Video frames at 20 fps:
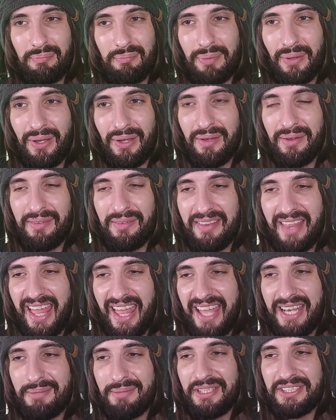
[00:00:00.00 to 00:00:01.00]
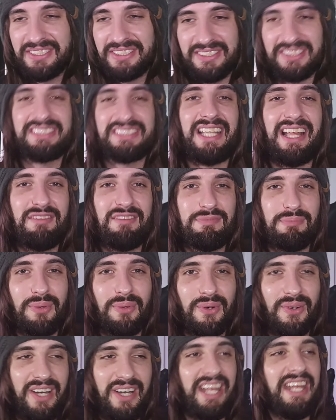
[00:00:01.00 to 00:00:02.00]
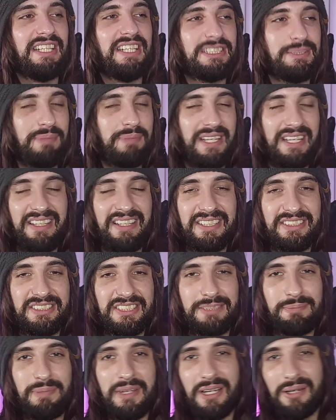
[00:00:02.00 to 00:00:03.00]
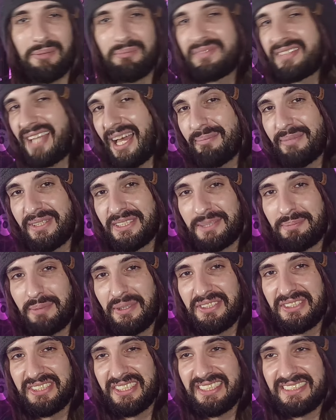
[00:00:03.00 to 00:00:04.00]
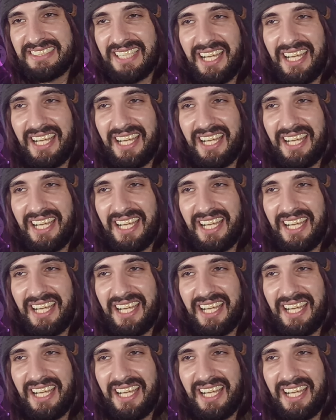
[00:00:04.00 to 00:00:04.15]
but the enemies just have more HP, they just become damage sponges,